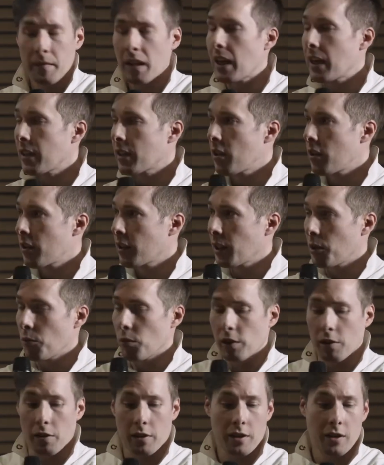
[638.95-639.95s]
And currently
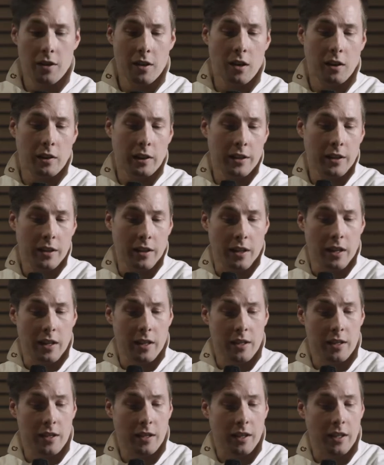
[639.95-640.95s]
we're collecting
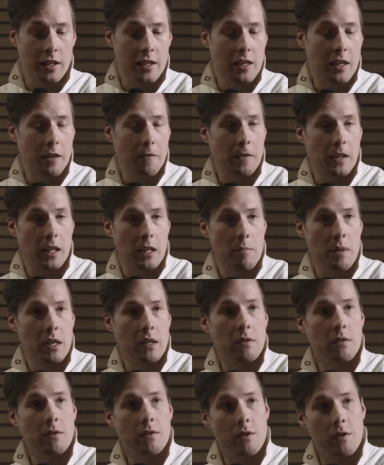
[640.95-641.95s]
insights and
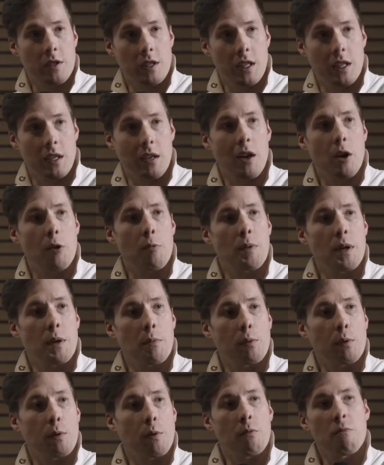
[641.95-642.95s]
feedback to see how
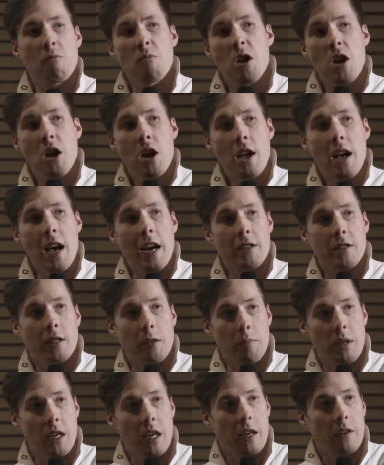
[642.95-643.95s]
people
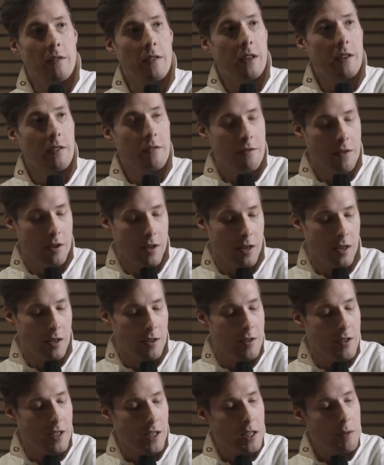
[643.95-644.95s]
actually behave and
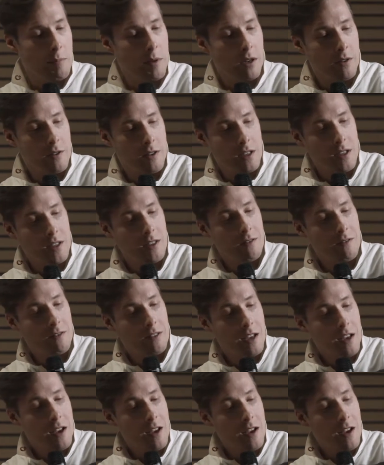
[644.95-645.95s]
think about this
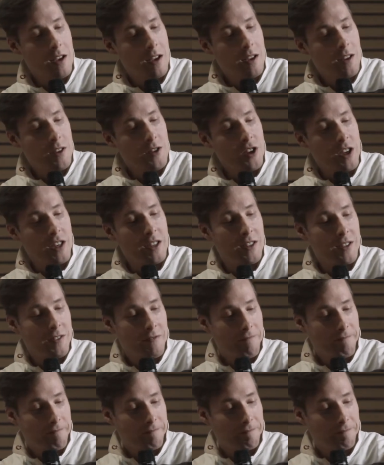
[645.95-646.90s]
change.